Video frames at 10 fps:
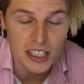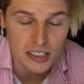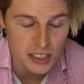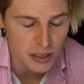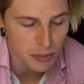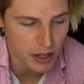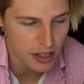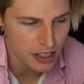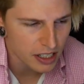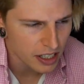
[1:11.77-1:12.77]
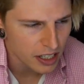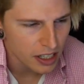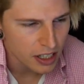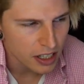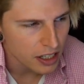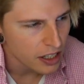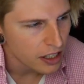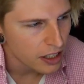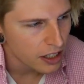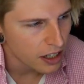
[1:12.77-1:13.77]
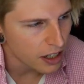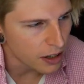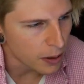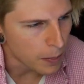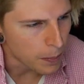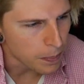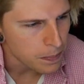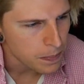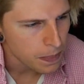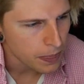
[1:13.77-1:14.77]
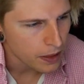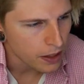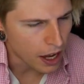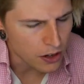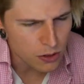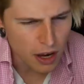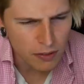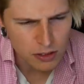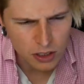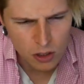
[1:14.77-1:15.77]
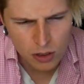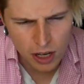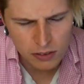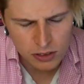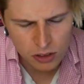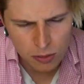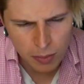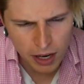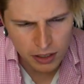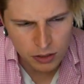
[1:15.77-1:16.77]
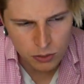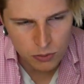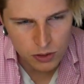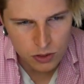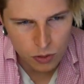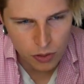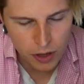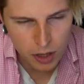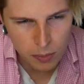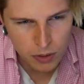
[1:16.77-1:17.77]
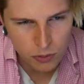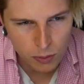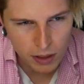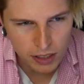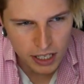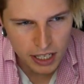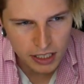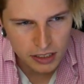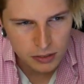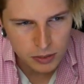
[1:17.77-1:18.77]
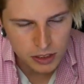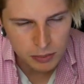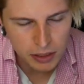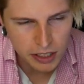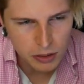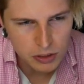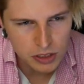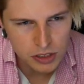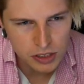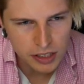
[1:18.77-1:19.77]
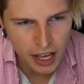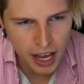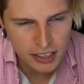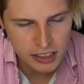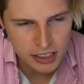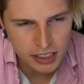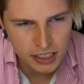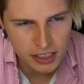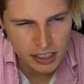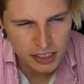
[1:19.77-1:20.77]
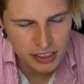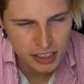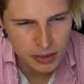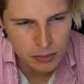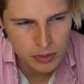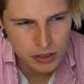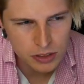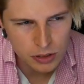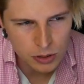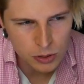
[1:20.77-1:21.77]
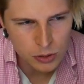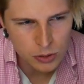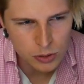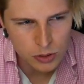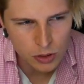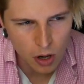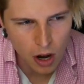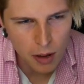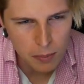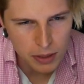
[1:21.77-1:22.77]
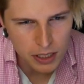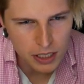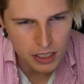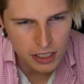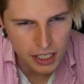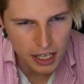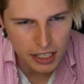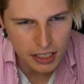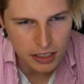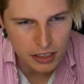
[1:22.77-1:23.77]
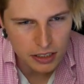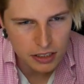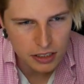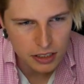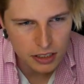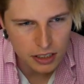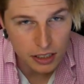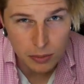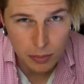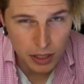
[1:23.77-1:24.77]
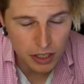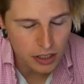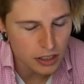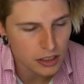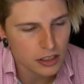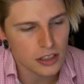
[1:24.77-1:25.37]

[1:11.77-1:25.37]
It's getting better. I do have to go. I have to start back to physical therapy for my leg because my leg was injured in the accident, and it seems to not be getting any better.